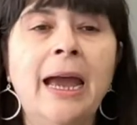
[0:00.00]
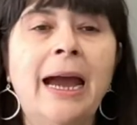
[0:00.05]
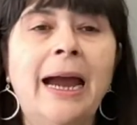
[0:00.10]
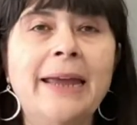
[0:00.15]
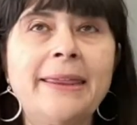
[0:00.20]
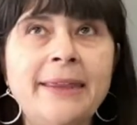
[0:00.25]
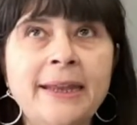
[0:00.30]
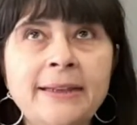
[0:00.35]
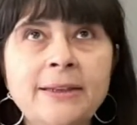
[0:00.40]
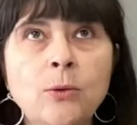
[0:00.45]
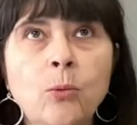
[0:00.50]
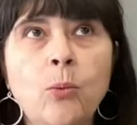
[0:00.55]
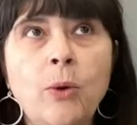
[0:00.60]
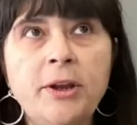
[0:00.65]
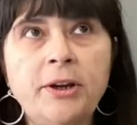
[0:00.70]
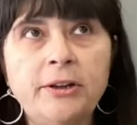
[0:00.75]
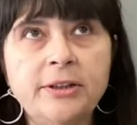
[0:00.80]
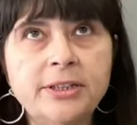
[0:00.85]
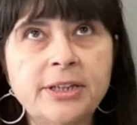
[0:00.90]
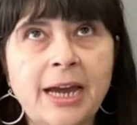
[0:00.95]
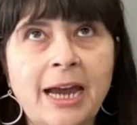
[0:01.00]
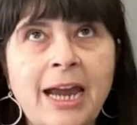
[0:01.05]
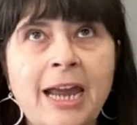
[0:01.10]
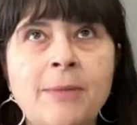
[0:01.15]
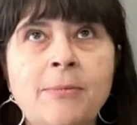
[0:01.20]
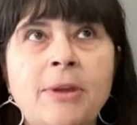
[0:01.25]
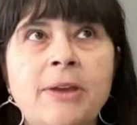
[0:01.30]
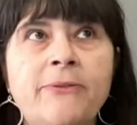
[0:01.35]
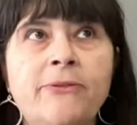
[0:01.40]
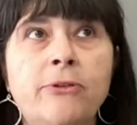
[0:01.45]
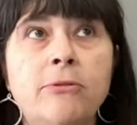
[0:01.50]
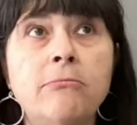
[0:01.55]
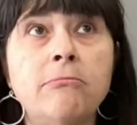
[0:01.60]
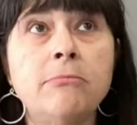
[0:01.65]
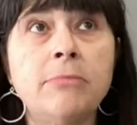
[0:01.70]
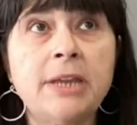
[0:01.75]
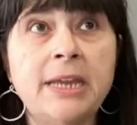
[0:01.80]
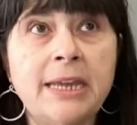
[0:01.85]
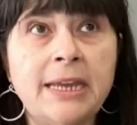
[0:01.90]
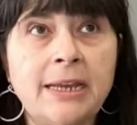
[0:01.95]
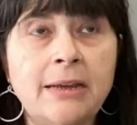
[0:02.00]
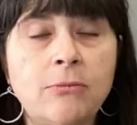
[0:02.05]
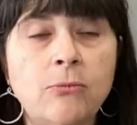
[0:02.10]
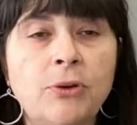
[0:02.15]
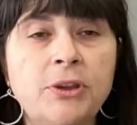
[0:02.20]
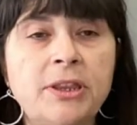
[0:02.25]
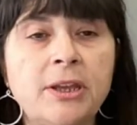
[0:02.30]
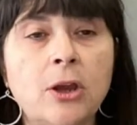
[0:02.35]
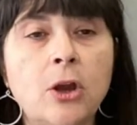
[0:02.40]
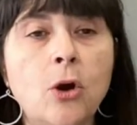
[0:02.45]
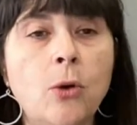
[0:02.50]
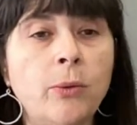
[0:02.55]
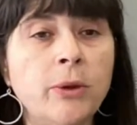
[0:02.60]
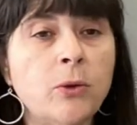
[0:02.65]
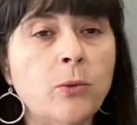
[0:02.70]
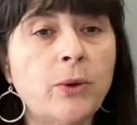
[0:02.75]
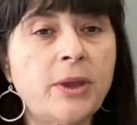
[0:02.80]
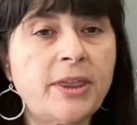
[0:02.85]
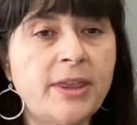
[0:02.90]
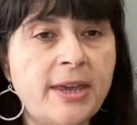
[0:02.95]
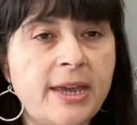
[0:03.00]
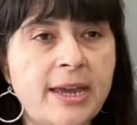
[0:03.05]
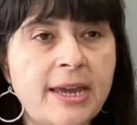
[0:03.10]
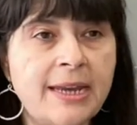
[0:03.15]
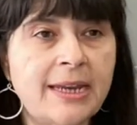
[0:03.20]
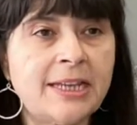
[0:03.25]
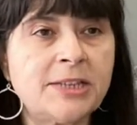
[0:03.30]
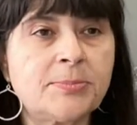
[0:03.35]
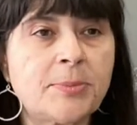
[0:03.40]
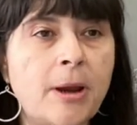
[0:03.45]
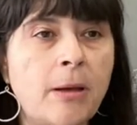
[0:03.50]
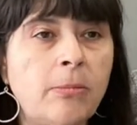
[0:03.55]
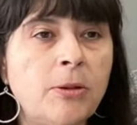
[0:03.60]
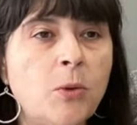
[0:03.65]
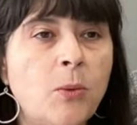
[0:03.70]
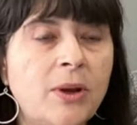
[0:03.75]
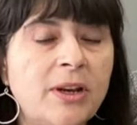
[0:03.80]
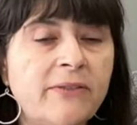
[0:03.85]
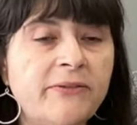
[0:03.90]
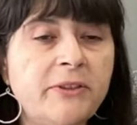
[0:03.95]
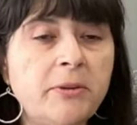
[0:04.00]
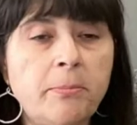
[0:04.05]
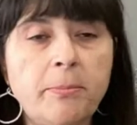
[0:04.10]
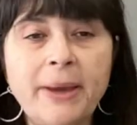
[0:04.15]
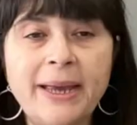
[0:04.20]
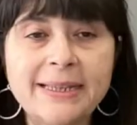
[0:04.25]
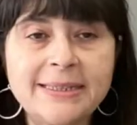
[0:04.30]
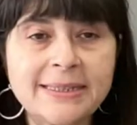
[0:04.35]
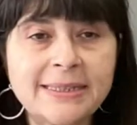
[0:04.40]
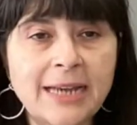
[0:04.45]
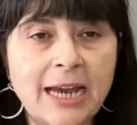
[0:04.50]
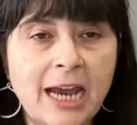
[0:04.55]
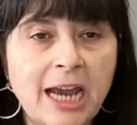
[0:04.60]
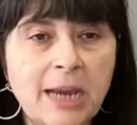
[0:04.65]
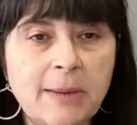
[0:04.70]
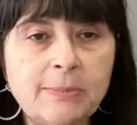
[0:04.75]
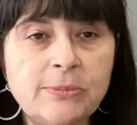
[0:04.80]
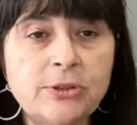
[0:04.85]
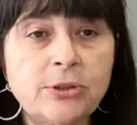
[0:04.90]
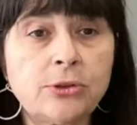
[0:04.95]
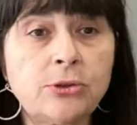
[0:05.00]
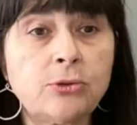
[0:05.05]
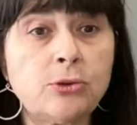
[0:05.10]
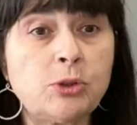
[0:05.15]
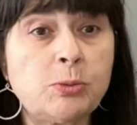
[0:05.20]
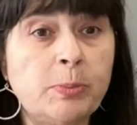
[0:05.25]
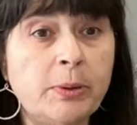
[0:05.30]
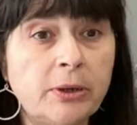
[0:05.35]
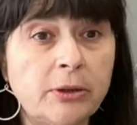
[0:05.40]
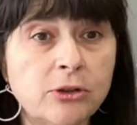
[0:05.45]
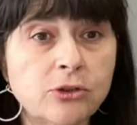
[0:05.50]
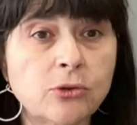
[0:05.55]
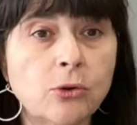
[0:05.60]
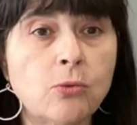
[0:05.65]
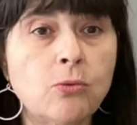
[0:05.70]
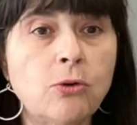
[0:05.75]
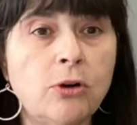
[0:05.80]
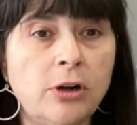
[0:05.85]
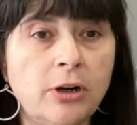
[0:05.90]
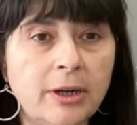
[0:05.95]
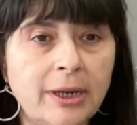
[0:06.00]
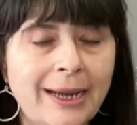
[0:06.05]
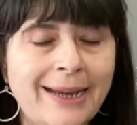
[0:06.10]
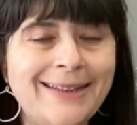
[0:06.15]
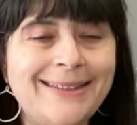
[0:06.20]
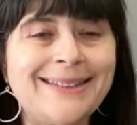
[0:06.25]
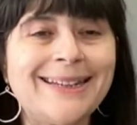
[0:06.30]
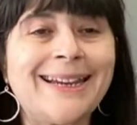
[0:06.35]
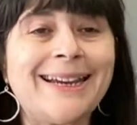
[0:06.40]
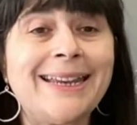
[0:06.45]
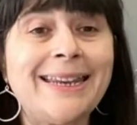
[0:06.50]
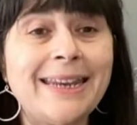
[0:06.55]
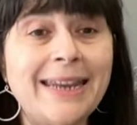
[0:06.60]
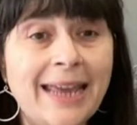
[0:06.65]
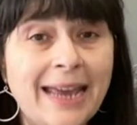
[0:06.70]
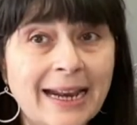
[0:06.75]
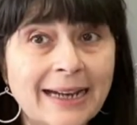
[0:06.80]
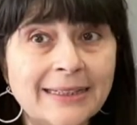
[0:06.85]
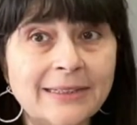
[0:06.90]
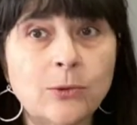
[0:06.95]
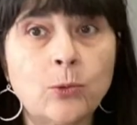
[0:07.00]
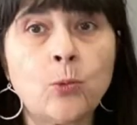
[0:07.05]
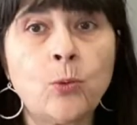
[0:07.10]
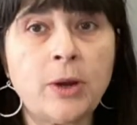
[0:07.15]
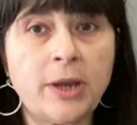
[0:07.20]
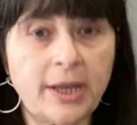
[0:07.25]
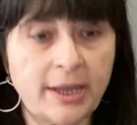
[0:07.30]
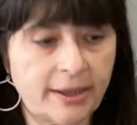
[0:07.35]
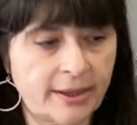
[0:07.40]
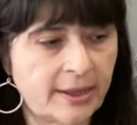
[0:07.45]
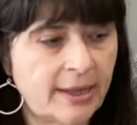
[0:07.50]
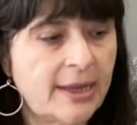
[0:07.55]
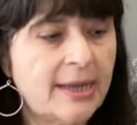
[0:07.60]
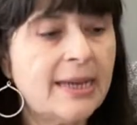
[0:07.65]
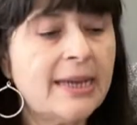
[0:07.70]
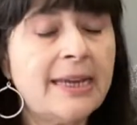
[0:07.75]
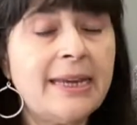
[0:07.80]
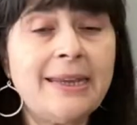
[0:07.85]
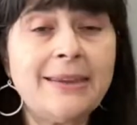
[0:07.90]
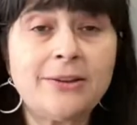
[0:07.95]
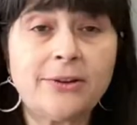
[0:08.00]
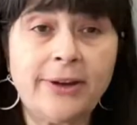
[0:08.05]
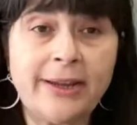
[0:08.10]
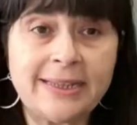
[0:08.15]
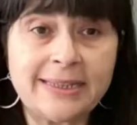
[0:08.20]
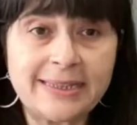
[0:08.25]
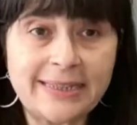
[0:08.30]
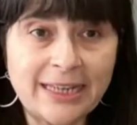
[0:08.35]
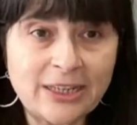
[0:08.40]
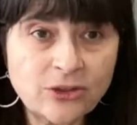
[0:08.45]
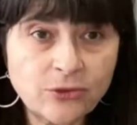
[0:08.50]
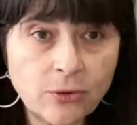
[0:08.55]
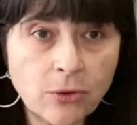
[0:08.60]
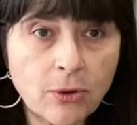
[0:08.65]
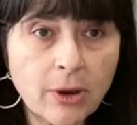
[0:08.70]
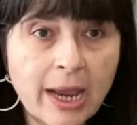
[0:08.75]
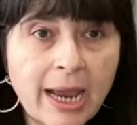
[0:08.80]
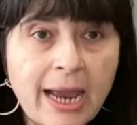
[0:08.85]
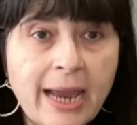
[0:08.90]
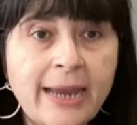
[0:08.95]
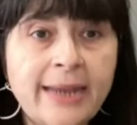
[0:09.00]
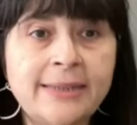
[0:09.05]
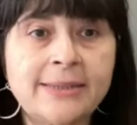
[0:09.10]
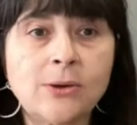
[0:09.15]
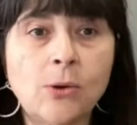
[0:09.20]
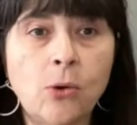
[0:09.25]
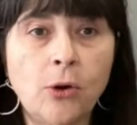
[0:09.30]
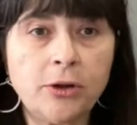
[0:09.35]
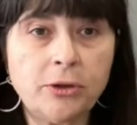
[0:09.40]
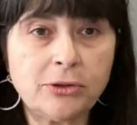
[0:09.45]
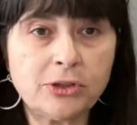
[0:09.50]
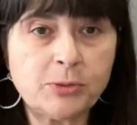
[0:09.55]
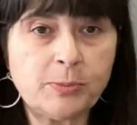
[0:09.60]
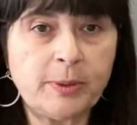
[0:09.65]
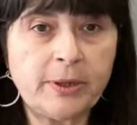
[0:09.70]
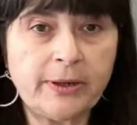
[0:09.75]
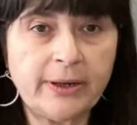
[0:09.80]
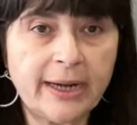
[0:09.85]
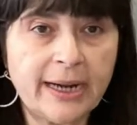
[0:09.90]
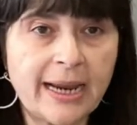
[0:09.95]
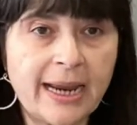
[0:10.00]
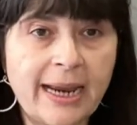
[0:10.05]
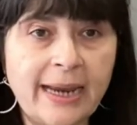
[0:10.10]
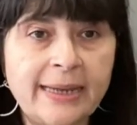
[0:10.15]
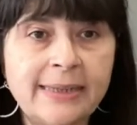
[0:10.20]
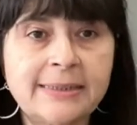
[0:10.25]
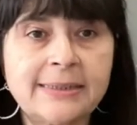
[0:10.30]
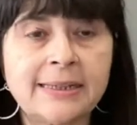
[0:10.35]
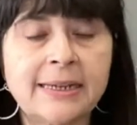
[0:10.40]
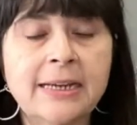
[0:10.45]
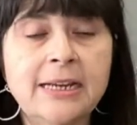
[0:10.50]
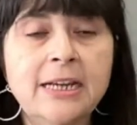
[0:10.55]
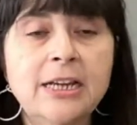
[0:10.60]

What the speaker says: I think the wintertime, for me, with the going within, is probably one of the best times to do spiritual work and to connect with either ancestral guides or your spirit guides.